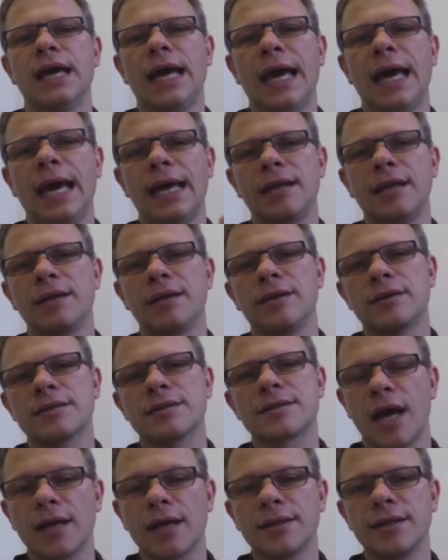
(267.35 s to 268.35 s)
and
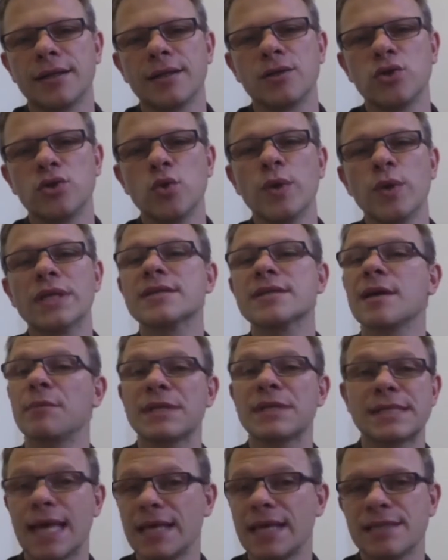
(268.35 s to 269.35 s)
started doing
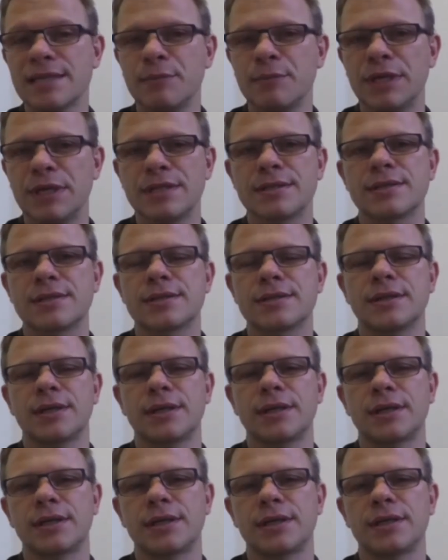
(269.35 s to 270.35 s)
some assessments
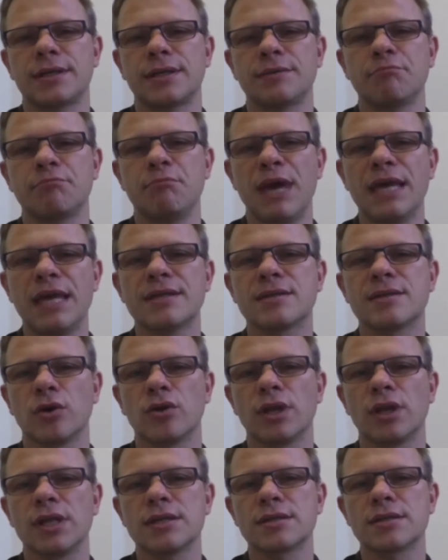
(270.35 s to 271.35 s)
based
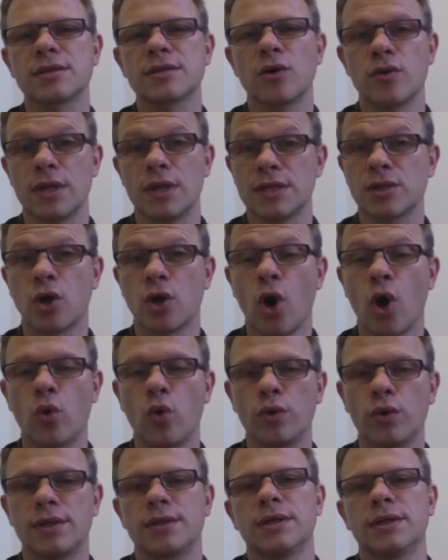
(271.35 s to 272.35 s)
on this
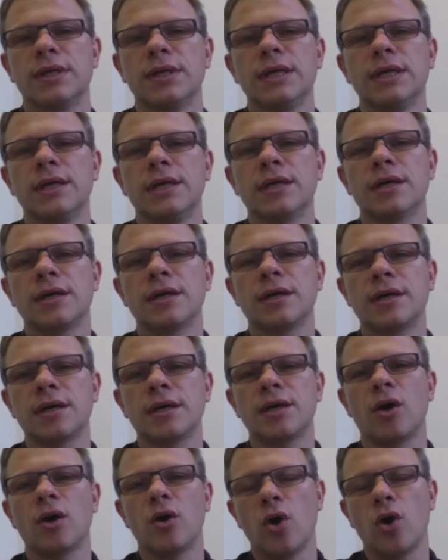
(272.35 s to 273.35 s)
code.
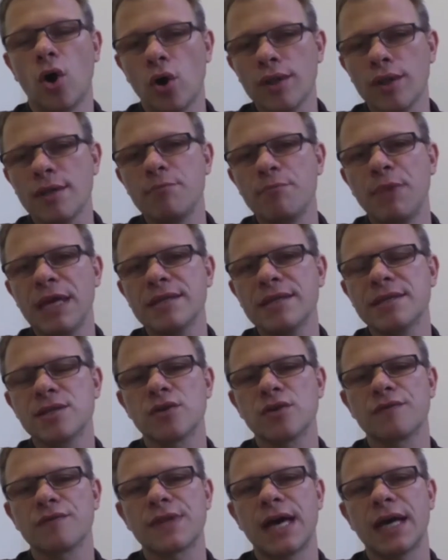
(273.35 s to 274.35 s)
On the
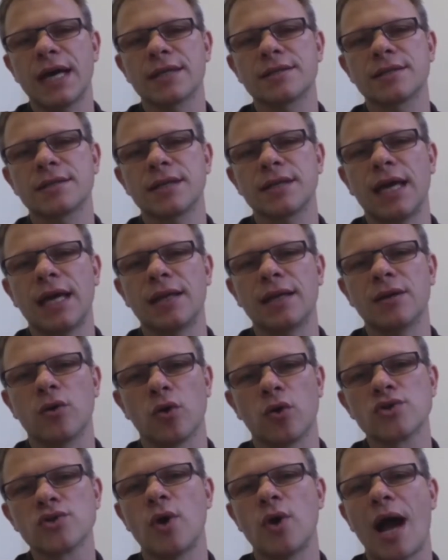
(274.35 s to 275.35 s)
basis of that, and
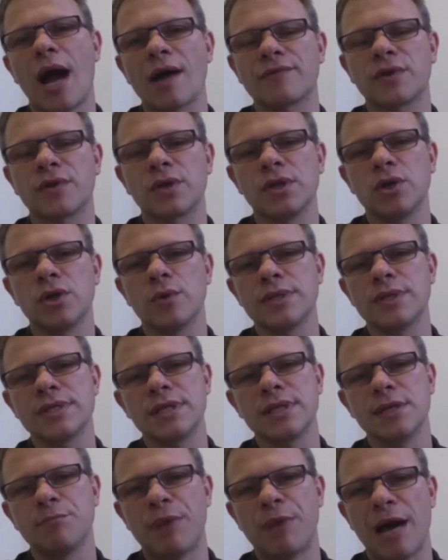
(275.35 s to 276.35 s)
also after the
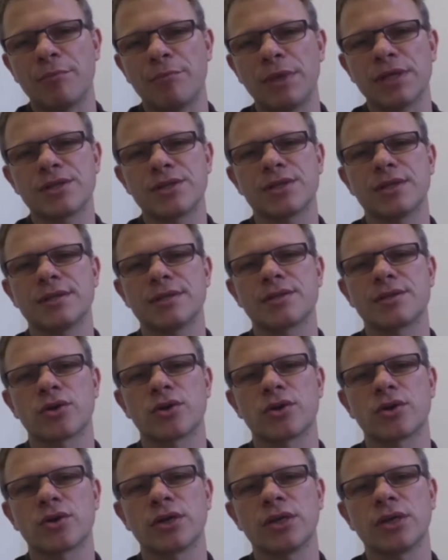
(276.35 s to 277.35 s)
OECD published its
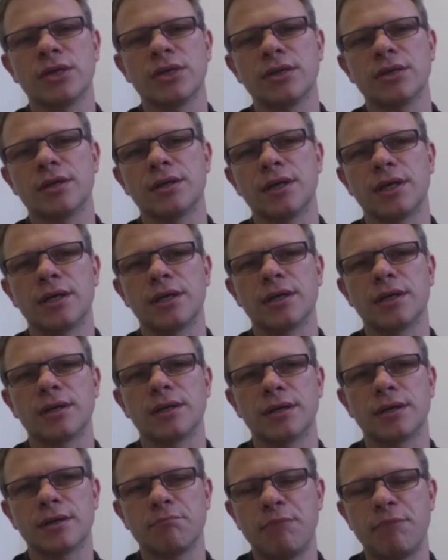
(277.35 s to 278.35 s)
early
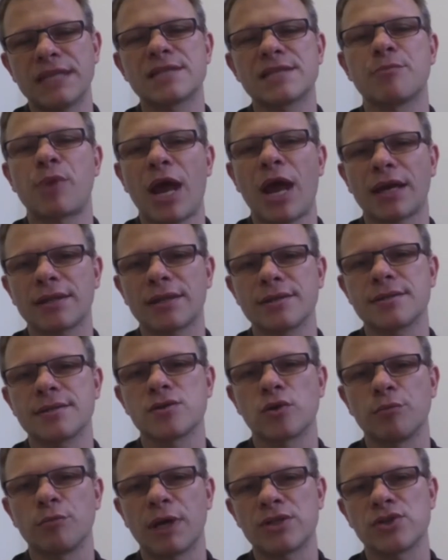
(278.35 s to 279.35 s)
best
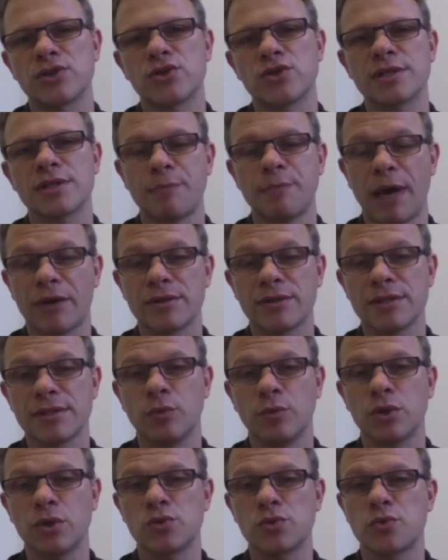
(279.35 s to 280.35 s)
practices on budget
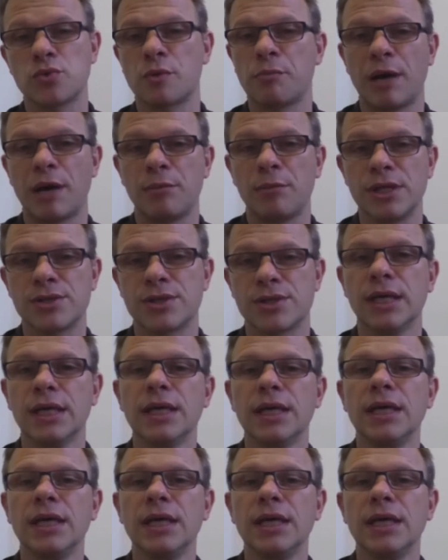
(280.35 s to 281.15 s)
transparency, which were published